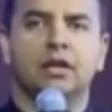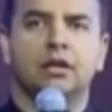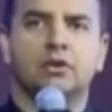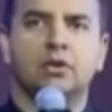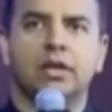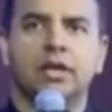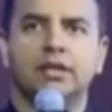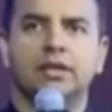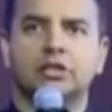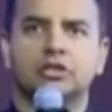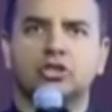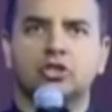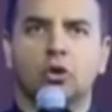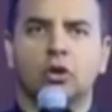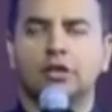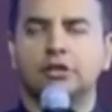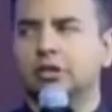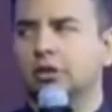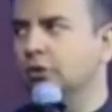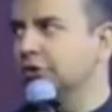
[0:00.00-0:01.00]
Today, the
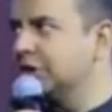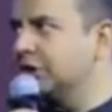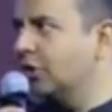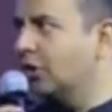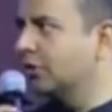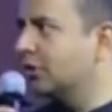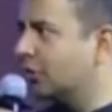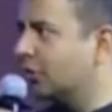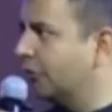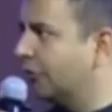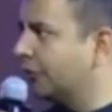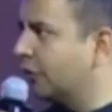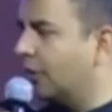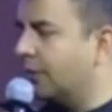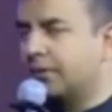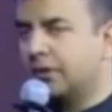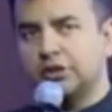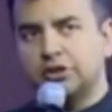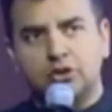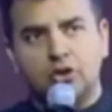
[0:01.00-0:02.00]
solar solution on the
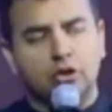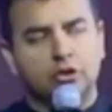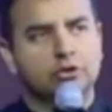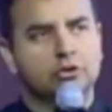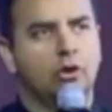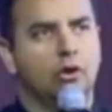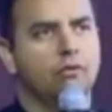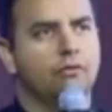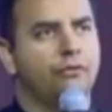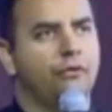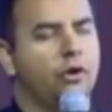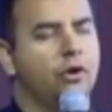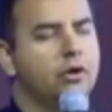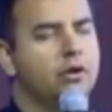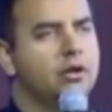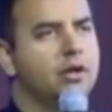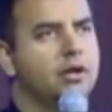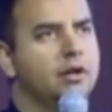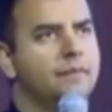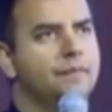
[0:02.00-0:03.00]
rooftop does not solve
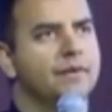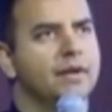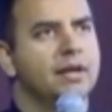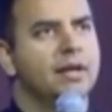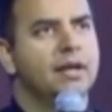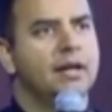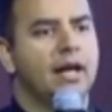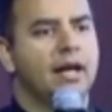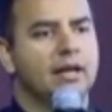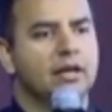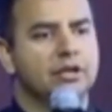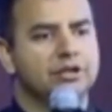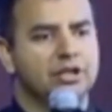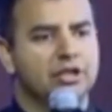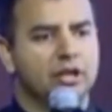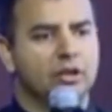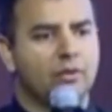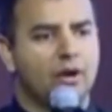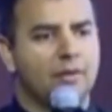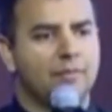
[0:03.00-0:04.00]
for
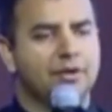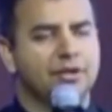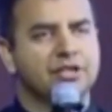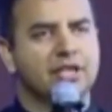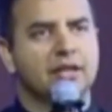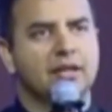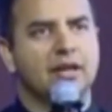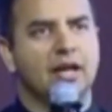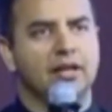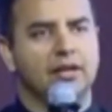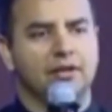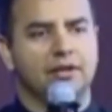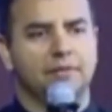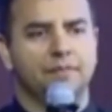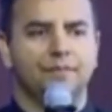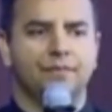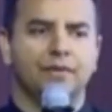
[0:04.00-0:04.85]
energy requirements at night.